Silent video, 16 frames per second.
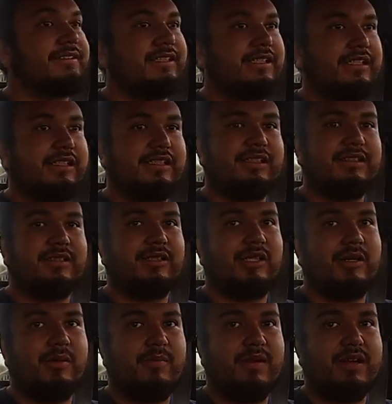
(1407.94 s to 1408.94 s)

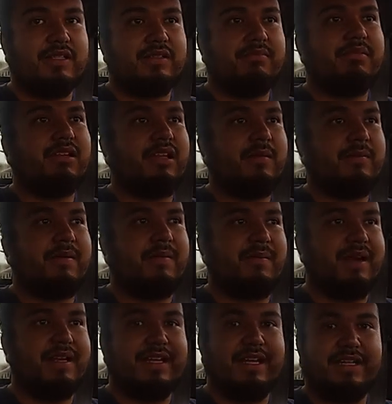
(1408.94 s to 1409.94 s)
I'm about to pull up on
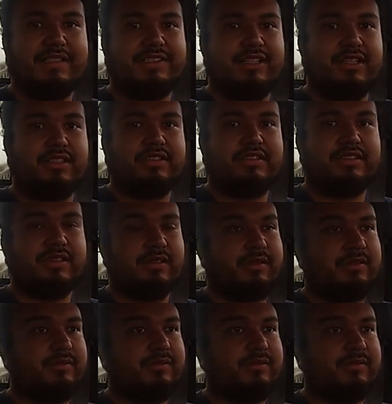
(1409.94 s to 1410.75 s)
my next yard, so